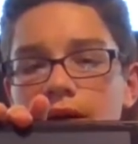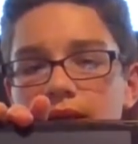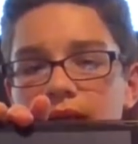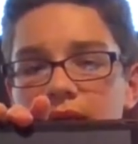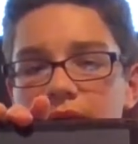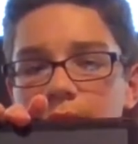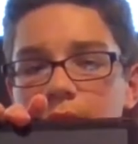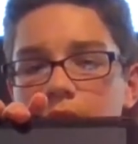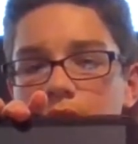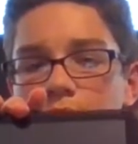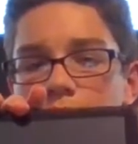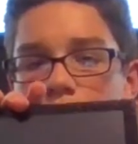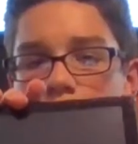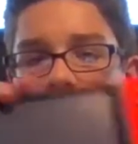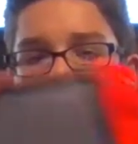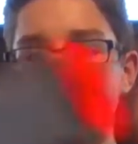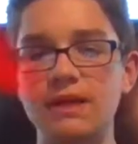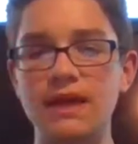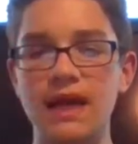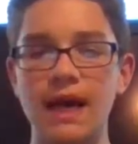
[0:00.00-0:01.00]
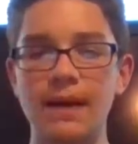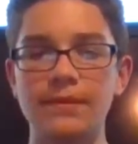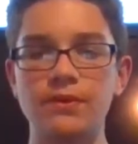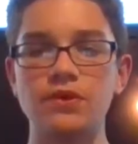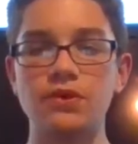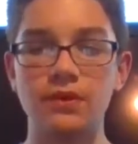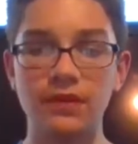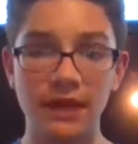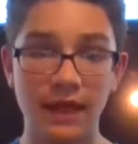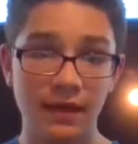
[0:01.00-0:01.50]
camera or
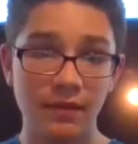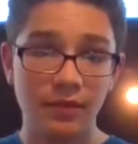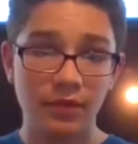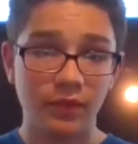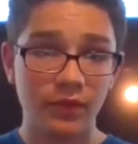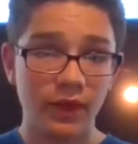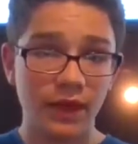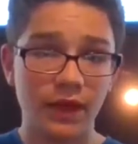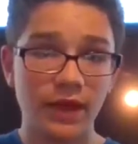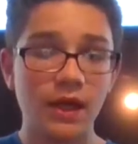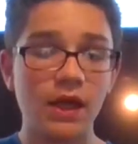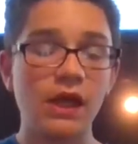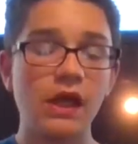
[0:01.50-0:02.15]
capture gameplay